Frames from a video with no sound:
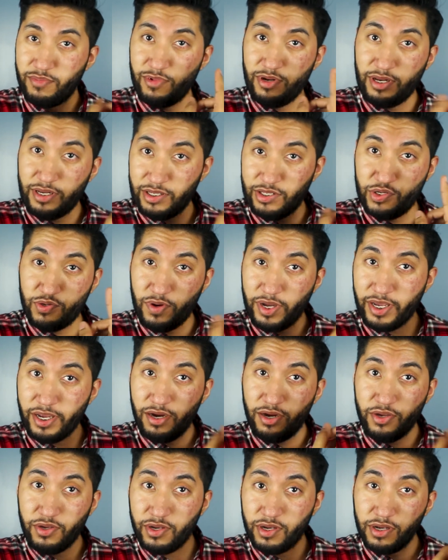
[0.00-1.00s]
It's right
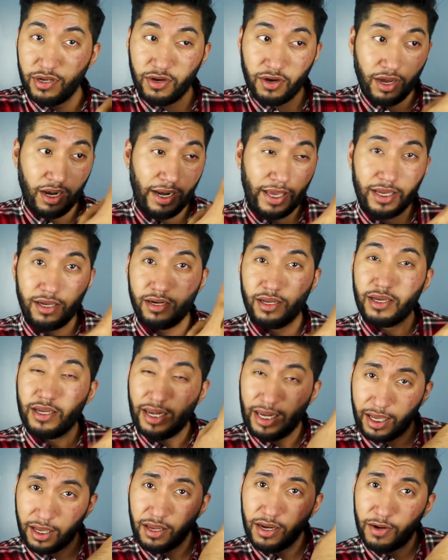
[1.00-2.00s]
here. You can go click on it.
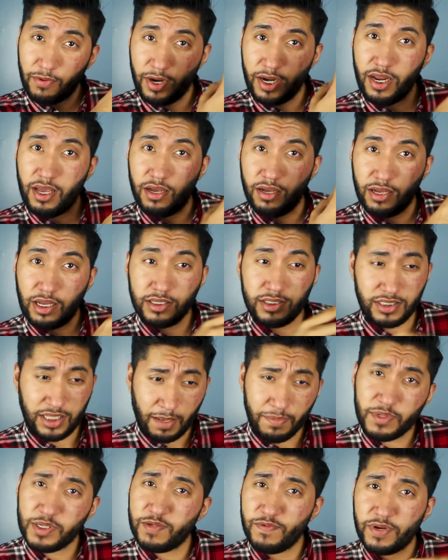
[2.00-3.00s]
Click on it right now.
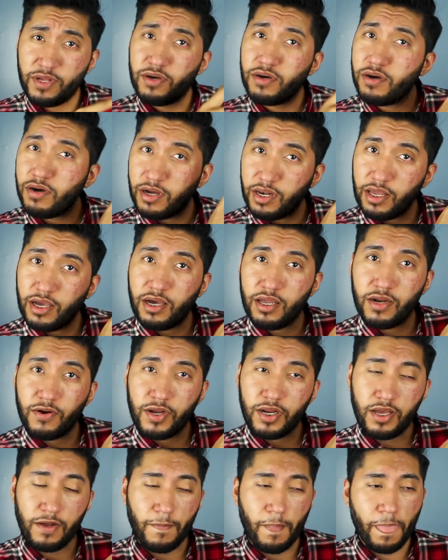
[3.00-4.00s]
Stop this video. Go click on it
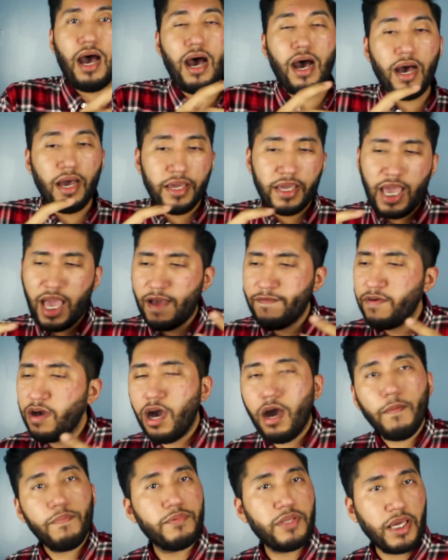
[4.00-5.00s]
right now. I have
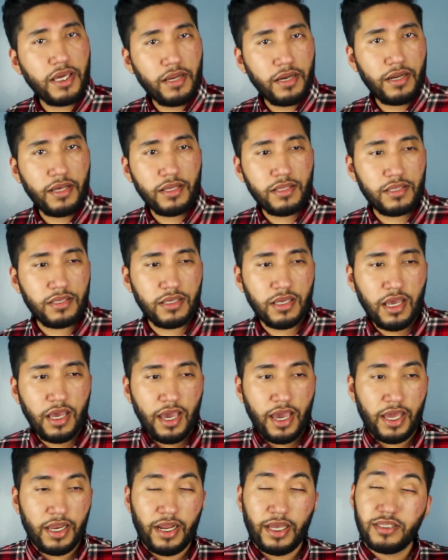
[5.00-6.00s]
updated it
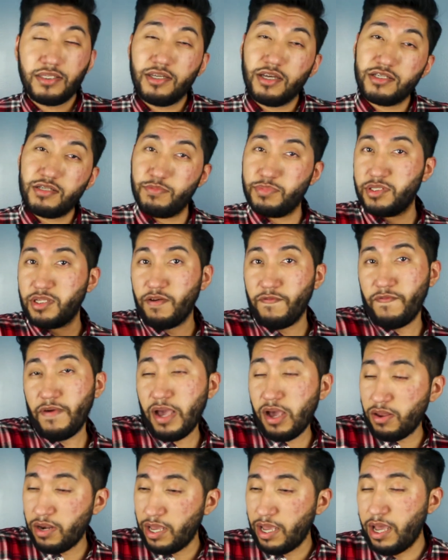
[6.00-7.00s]
and I took some stuff
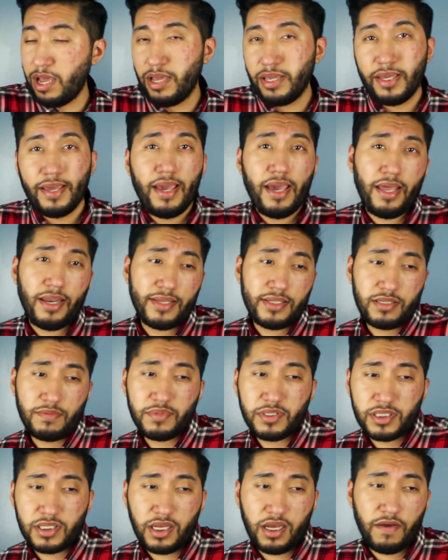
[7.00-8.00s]
out. I added
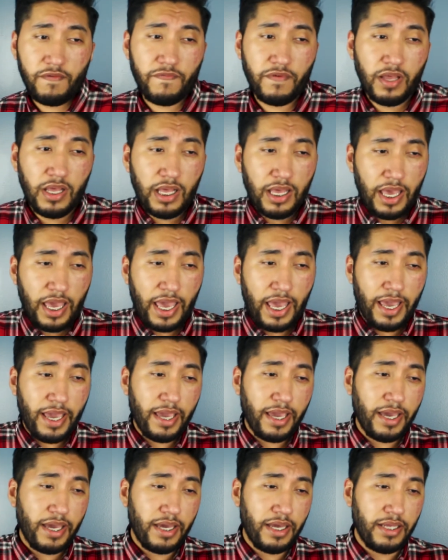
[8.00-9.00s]
some stuff
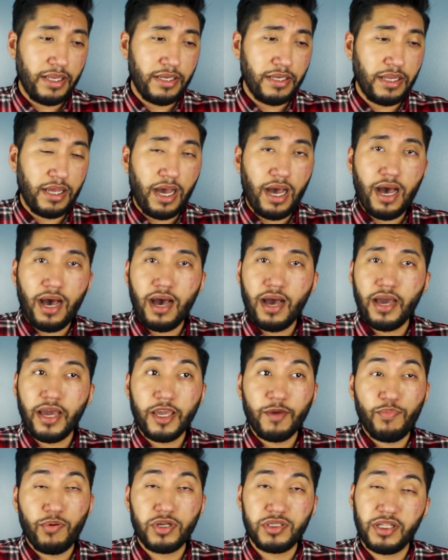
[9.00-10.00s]
and
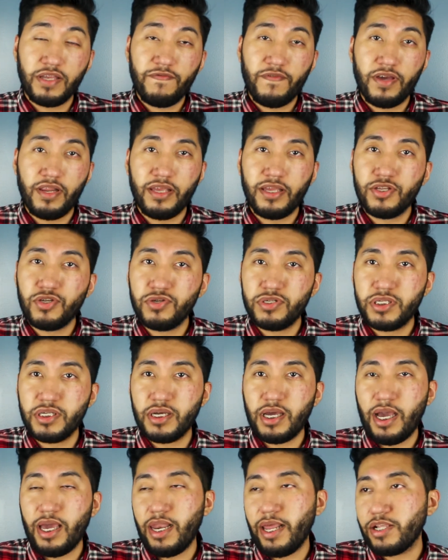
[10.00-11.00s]
I personally find it
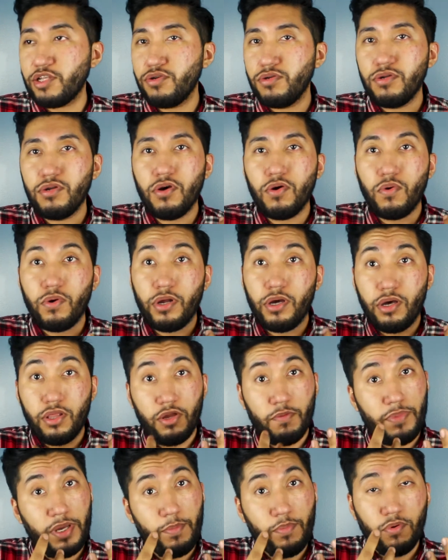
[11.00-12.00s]
interesting. I like to know what
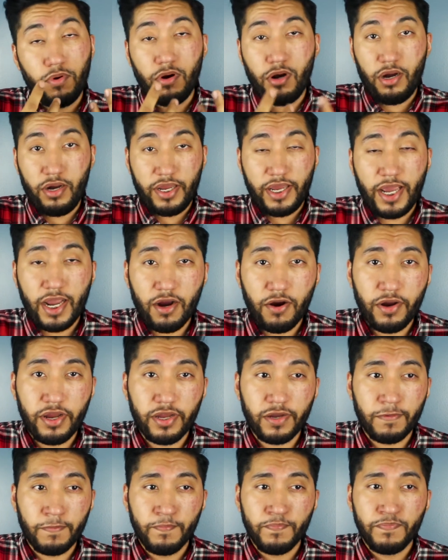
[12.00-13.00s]
other people are
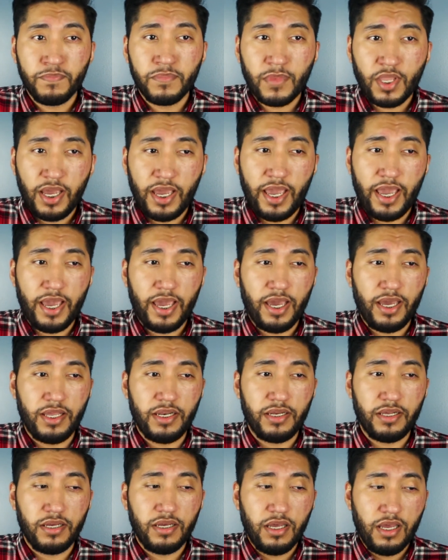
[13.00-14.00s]
carrying.
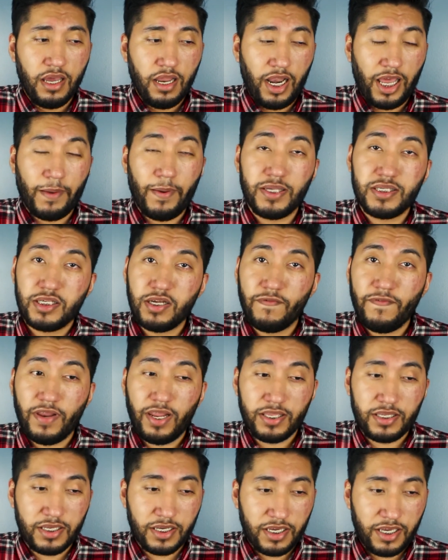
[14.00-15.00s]
And like myself, I
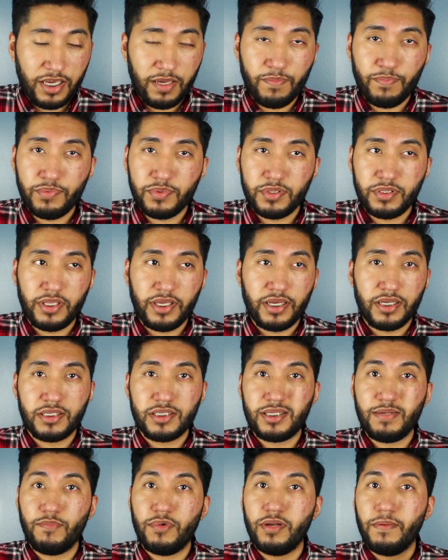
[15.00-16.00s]
like to keep things
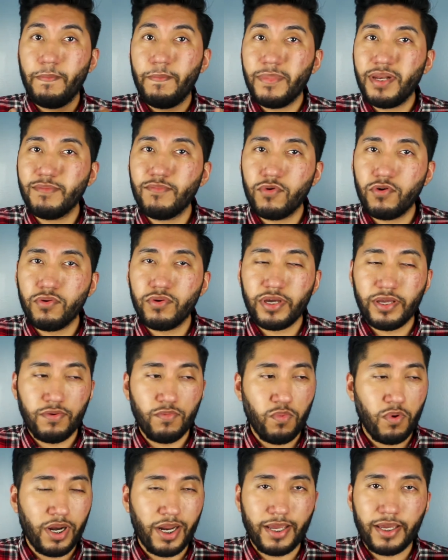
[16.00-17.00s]
somewhat minimal
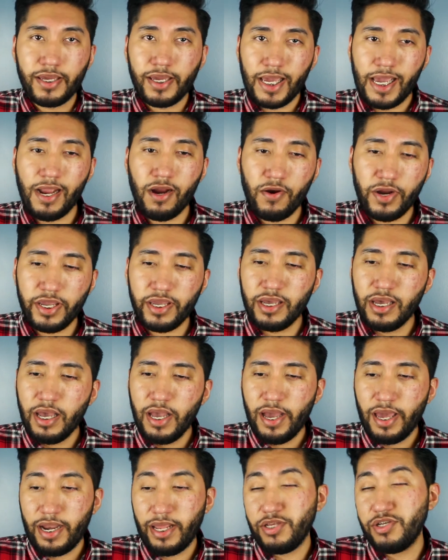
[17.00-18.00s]
in what I carry.
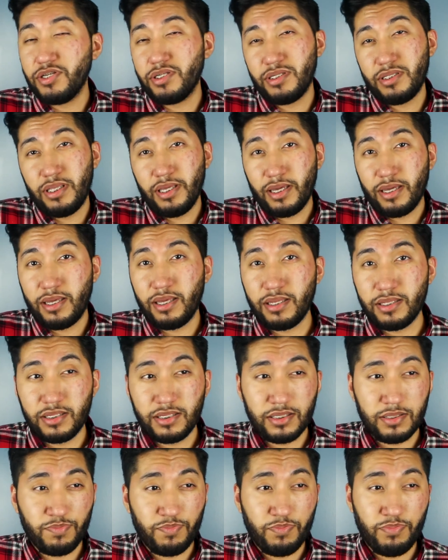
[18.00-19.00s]
And I just think
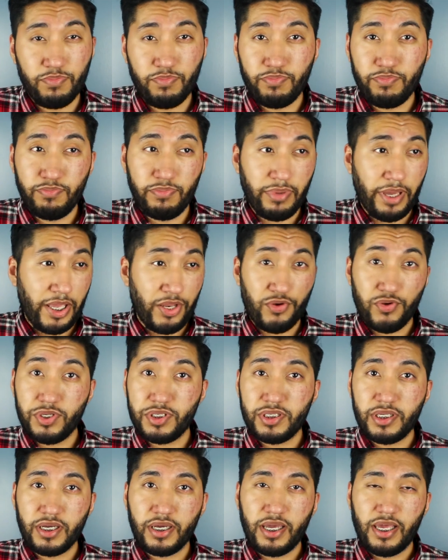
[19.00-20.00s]
it's
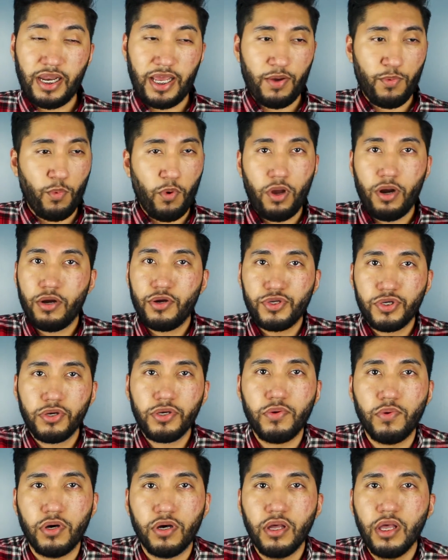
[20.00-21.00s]
interesting and I wanted to show
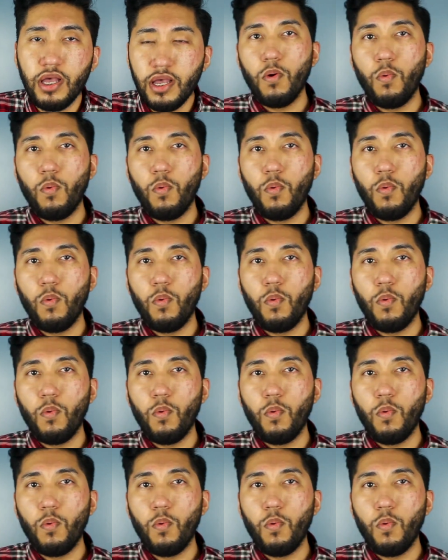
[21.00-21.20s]
you all.